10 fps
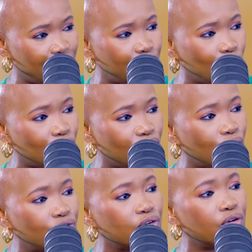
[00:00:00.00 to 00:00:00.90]
for
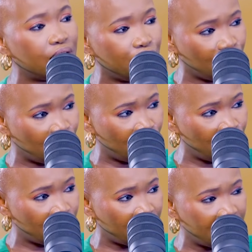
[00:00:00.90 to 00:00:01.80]
radio,
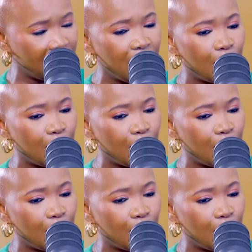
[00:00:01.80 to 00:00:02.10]
right?